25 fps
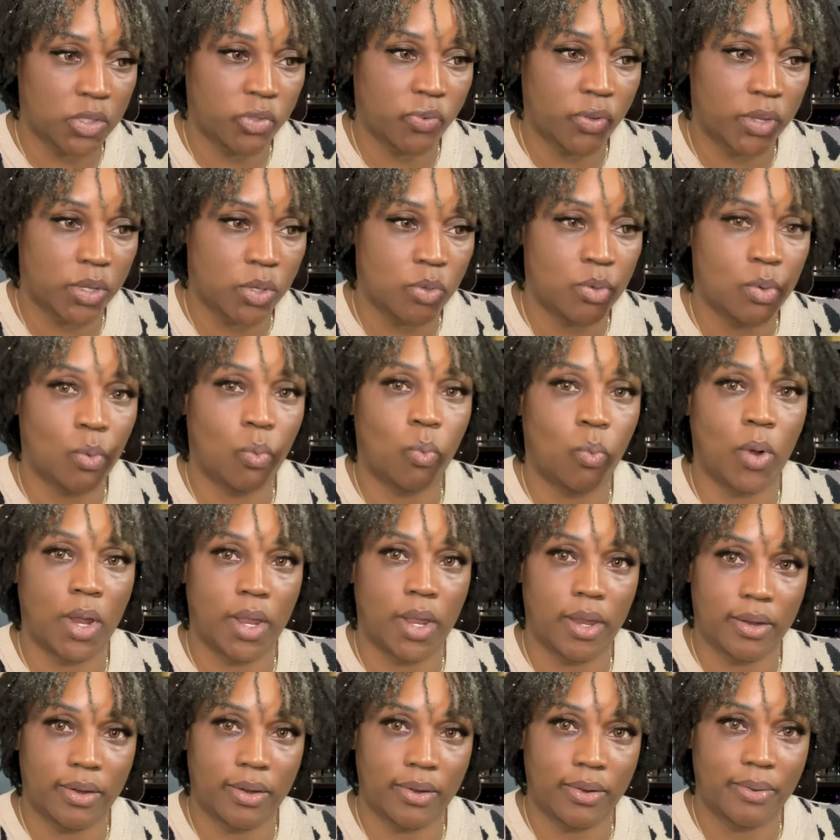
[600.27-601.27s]
for you to
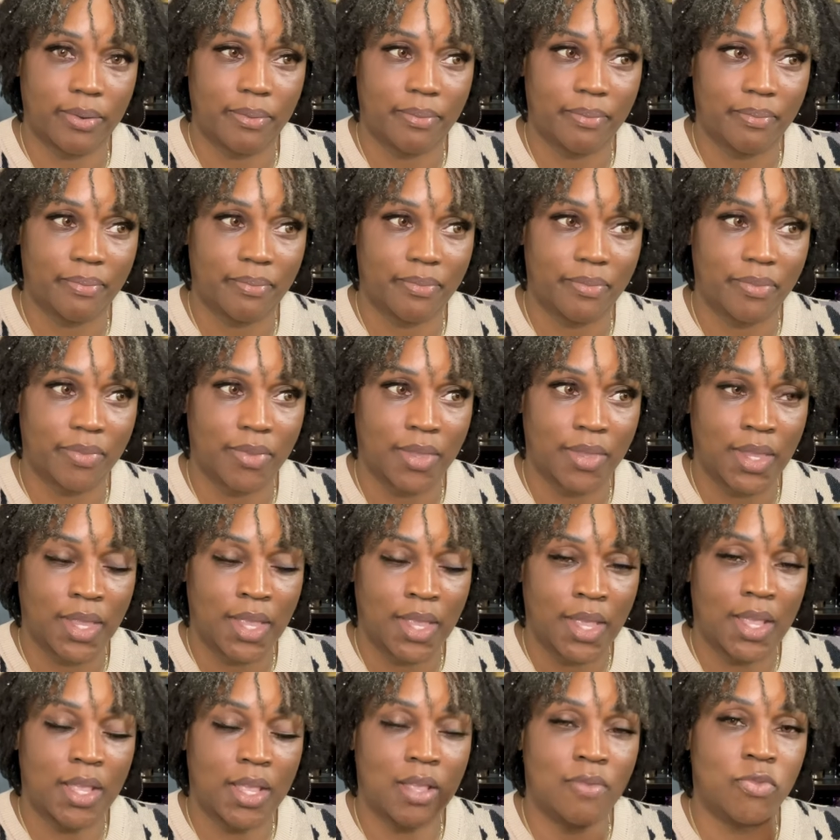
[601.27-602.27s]
wear,
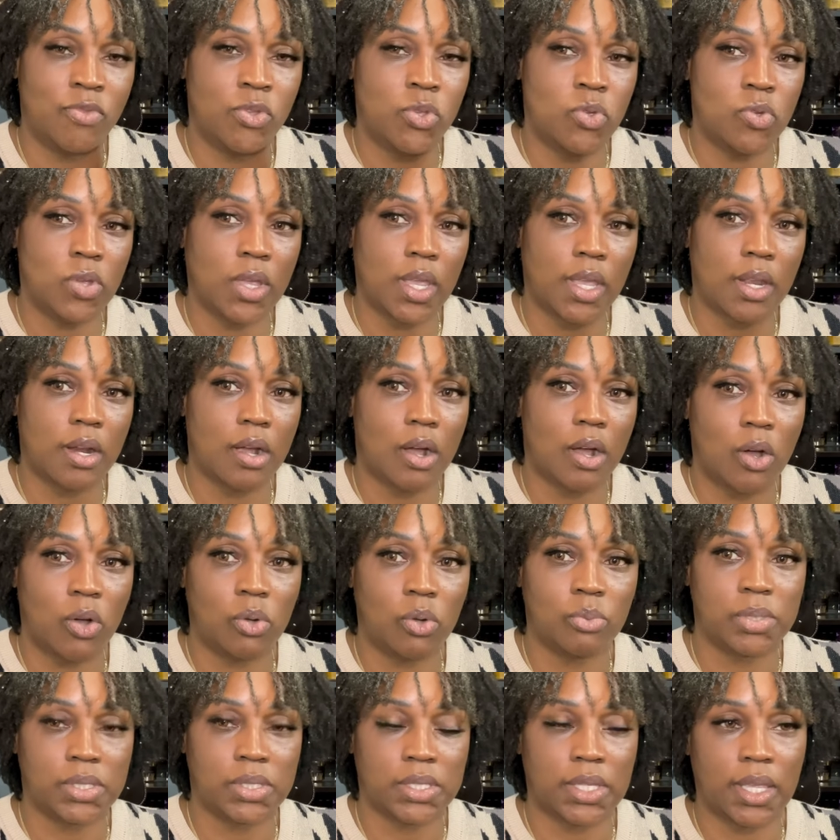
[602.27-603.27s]
if you get
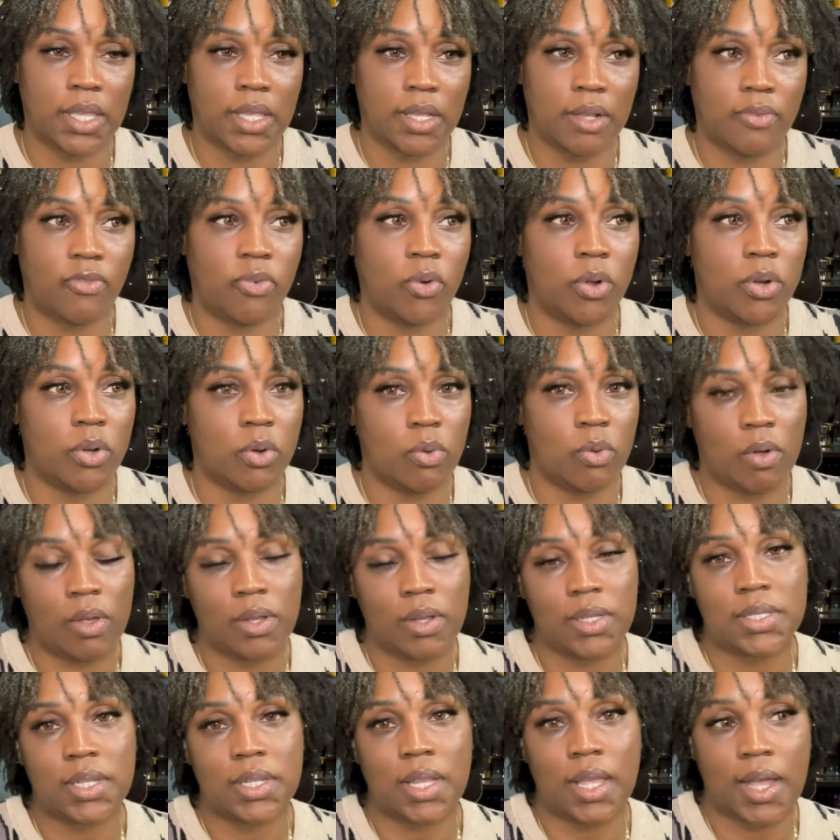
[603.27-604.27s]
homesick for New
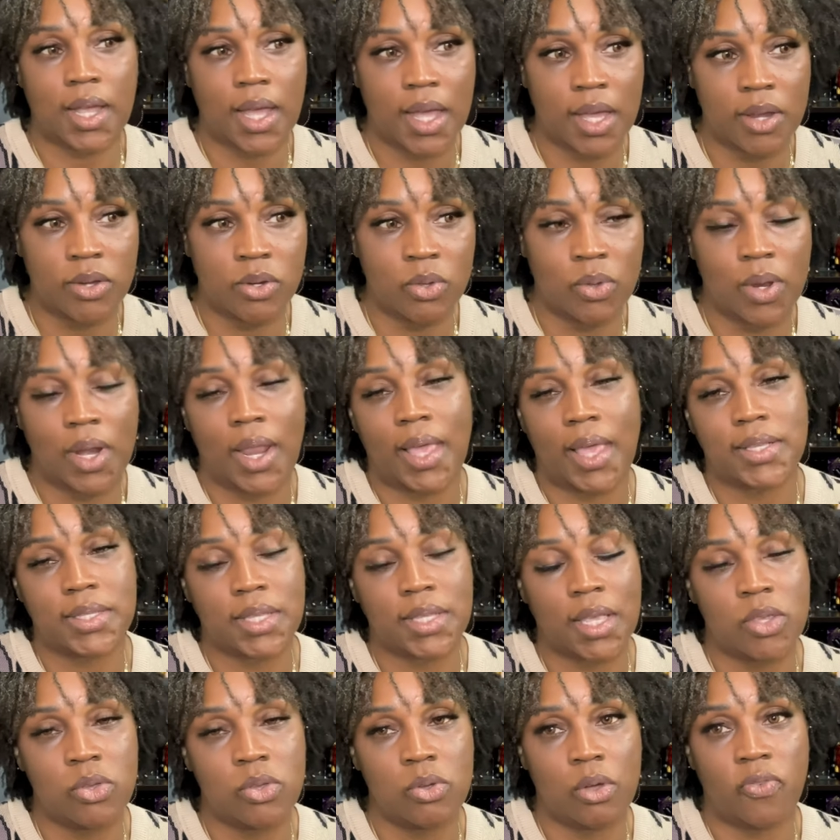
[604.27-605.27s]
Orleans like I do, and like
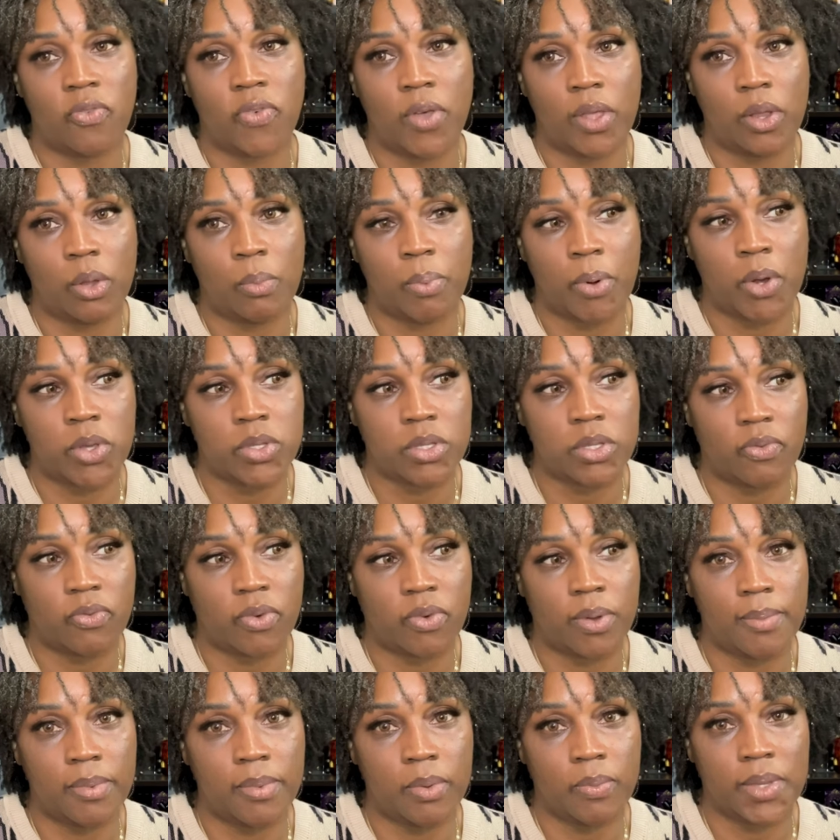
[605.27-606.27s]
say you're a fellow person
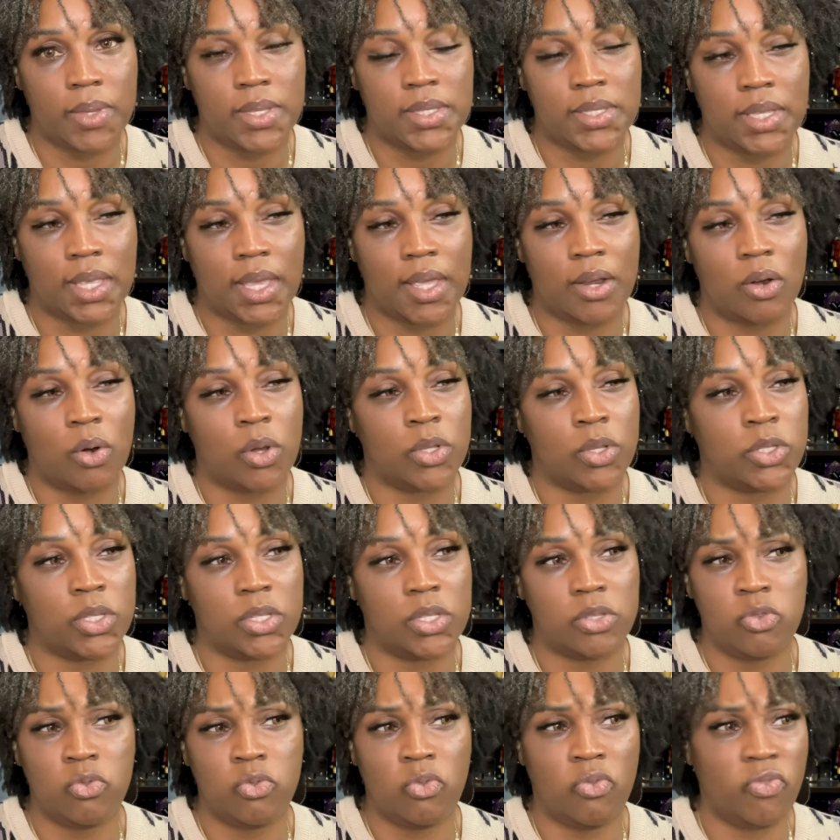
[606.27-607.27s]
from Louisiana, or
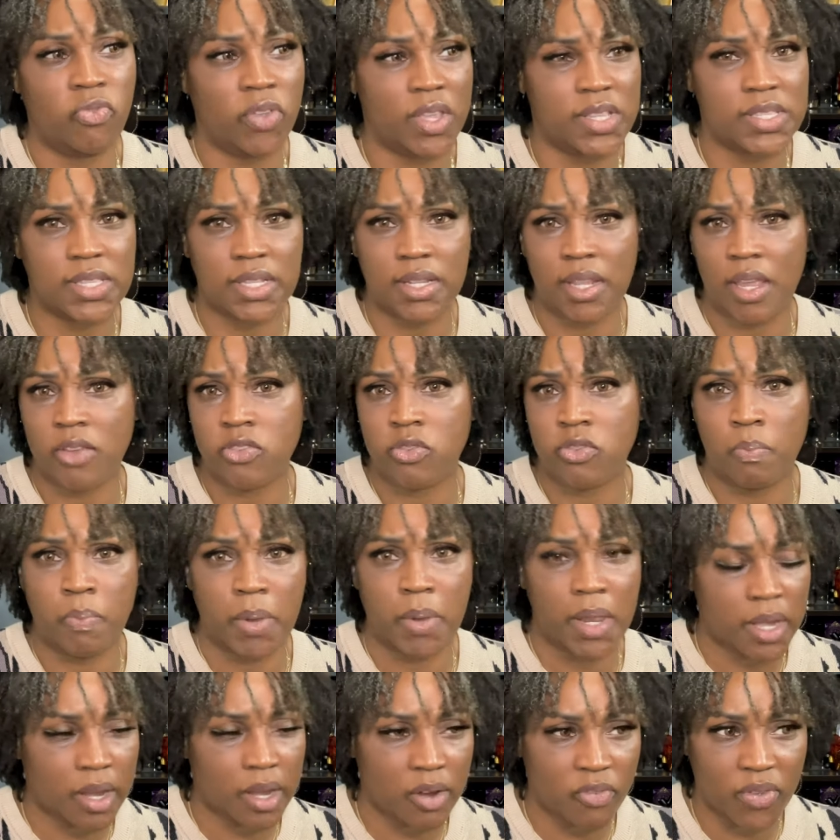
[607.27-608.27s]
just you visited, you've
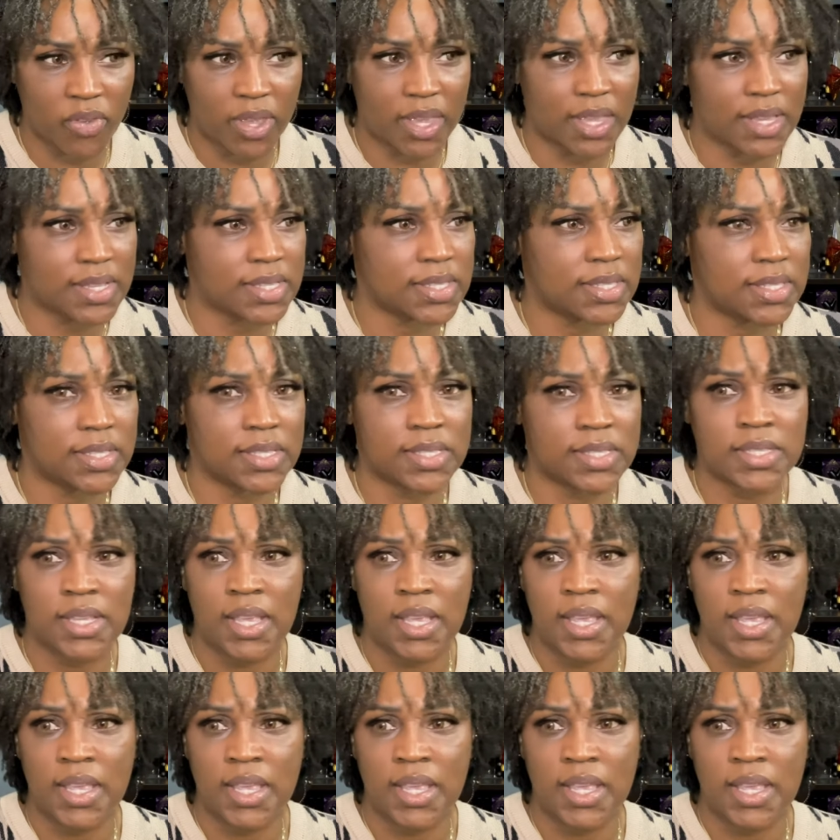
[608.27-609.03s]
been there for Essence,